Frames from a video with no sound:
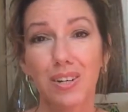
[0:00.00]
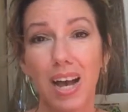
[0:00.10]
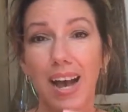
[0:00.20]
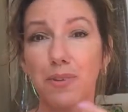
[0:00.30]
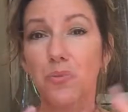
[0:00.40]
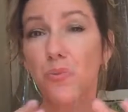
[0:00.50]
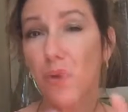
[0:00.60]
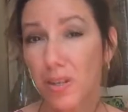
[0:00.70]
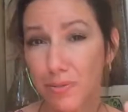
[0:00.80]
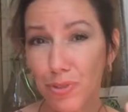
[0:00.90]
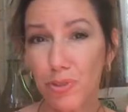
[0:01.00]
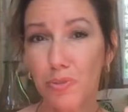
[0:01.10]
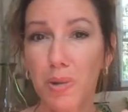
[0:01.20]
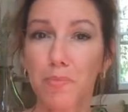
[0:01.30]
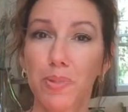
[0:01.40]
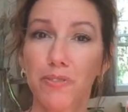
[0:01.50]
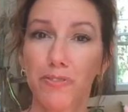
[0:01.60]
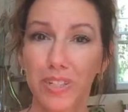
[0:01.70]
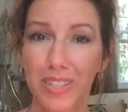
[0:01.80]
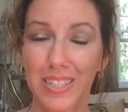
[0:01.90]
And one of you might be
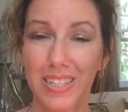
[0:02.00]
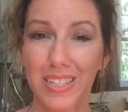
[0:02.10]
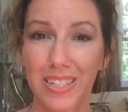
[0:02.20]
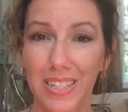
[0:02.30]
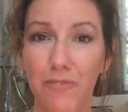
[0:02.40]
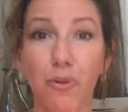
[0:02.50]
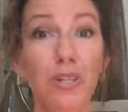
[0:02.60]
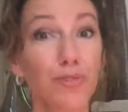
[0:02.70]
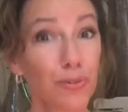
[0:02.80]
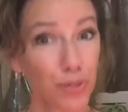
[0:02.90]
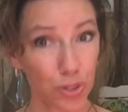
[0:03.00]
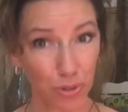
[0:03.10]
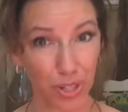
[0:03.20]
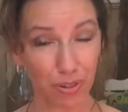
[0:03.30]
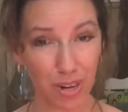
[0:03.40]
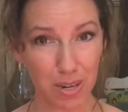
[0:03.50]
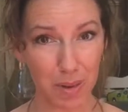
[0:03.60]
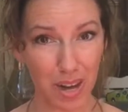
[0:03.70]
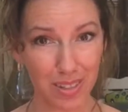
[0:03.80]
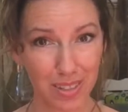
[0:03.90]
feeling, if one of you feels really great
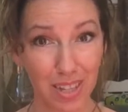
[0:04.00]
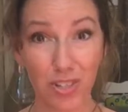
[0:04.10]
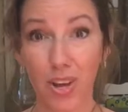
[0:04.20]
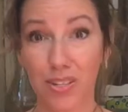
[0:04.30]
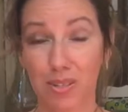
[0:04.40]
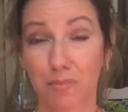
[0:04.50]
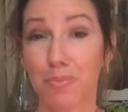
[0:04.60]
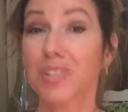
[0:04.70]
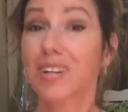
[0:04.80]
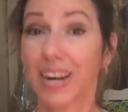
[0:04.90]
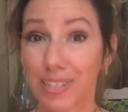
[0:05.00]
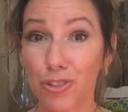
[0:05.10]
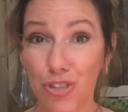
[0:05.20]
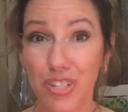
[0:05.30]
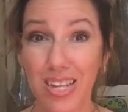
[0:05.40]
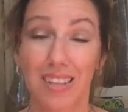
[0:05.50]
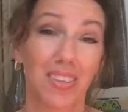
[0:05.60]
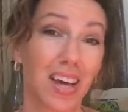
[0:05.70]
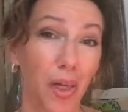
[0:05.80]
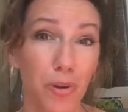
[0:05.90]
about it, that's awesome. But understand that
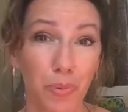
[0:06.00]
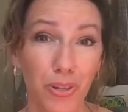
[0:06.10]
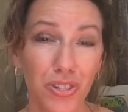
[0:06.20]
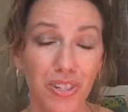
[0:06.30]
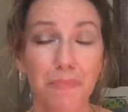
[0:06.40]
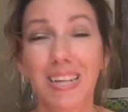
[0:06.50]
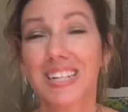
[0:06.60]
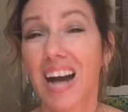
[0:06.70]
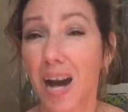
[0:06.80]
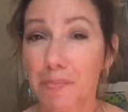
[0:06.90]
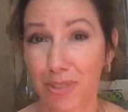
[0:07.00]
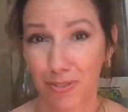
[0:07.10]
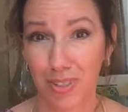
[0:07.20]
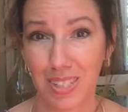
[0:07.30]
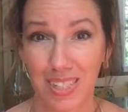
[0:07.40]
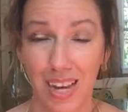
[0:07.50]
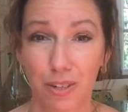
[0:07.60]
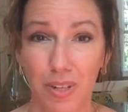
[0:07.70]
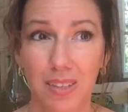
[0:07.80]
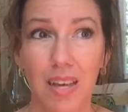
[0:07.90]
the other person may not be feeling that
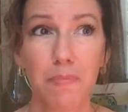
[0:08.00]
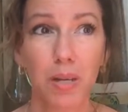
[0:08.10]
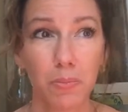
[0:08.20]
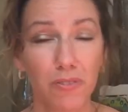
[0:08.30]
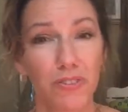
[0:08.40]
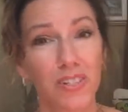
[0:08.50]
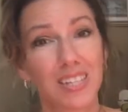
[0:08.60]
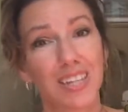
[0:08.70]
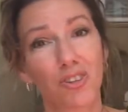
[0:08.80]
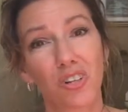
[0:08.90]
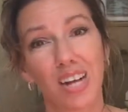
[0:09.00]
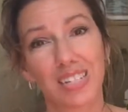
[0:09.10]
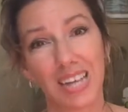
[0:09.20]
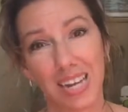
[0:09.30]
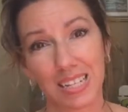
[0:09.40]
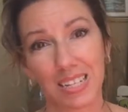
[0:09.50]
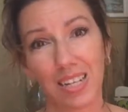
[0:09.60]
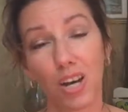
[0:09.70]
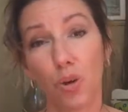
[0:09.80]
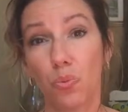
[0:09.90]
great. They might be feeling that they're not getting
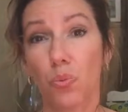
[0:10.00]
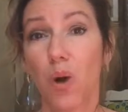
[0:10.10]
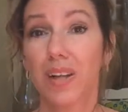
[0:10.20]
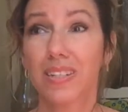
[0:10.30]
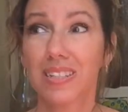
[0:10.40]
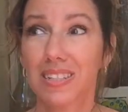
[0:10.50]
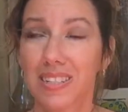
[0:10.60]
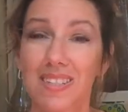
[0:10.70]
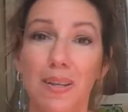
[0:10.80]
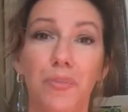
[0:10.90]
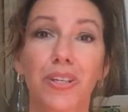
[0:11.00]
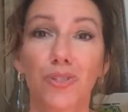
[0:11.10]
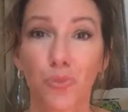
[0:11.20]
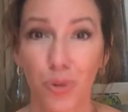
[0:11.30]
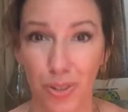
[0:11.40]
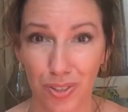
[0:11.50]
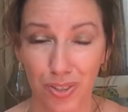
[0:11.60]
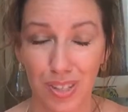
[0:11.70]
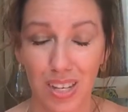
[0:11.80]
what something is worth.